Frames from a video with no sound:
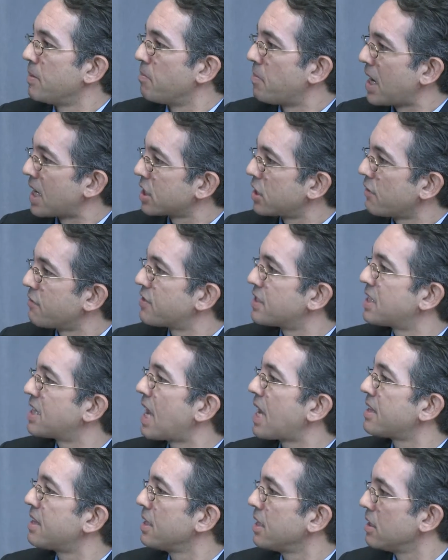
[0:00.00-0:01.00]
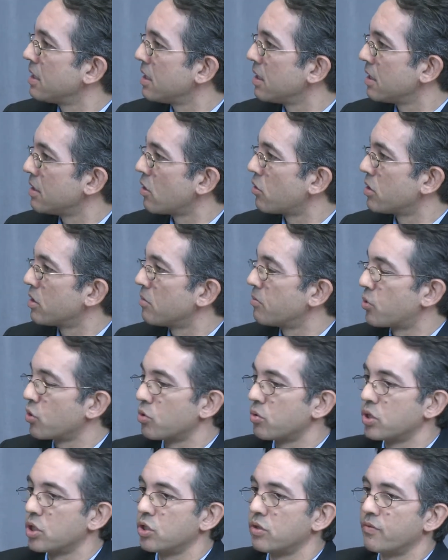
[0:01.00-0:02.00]
impact of statin in on
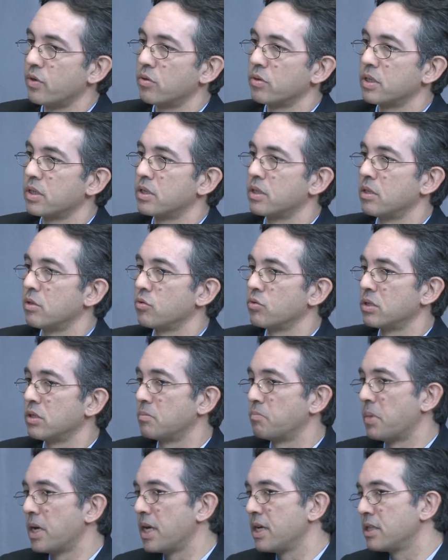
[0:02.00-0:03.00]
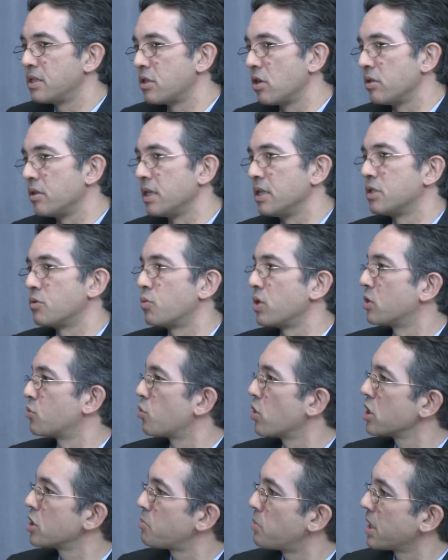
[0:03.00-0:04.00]
progression of aortic stenosis. Based on these
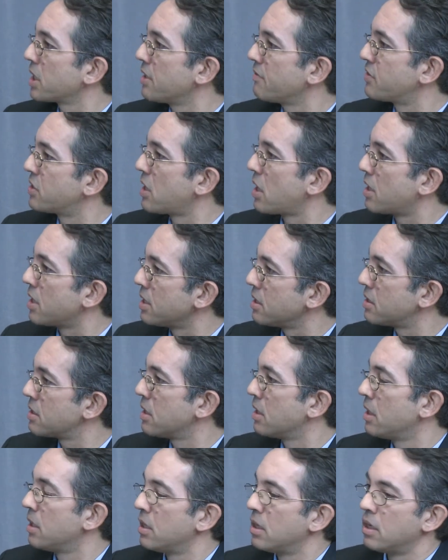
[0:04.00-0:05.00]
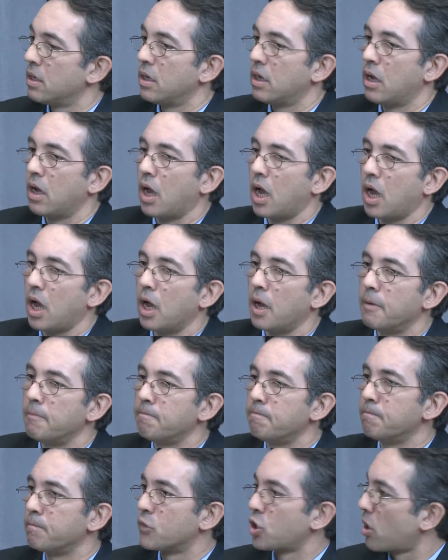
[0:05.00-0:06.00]
retrospective studies,
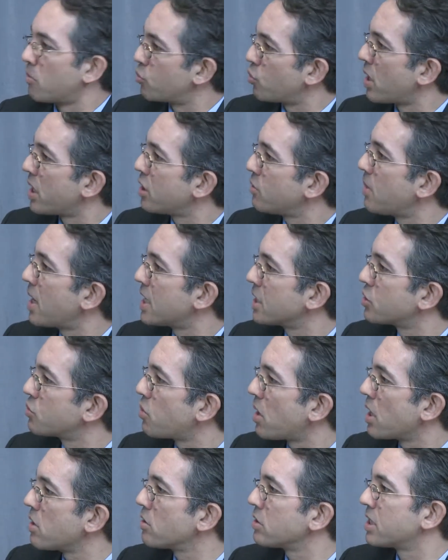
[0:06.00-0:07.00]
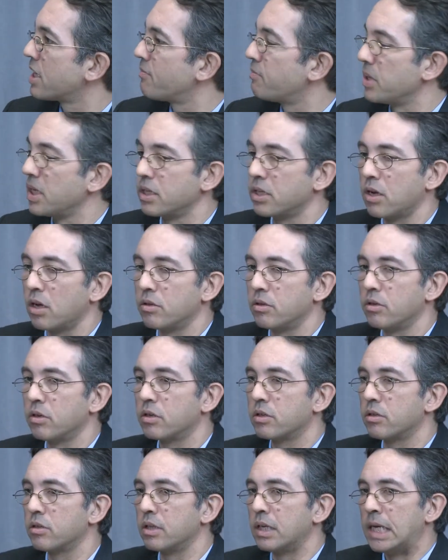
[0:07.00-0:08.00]
some randomized trials have been
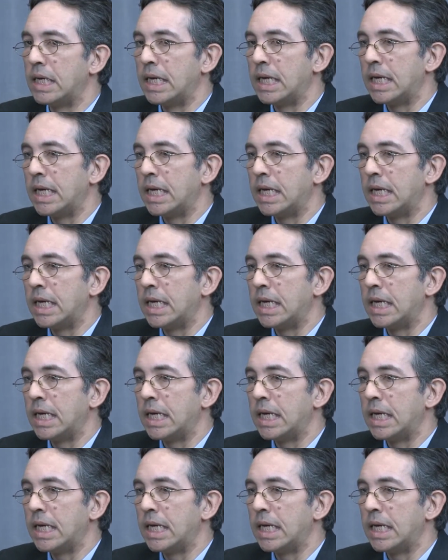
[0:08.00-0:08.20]
conducted.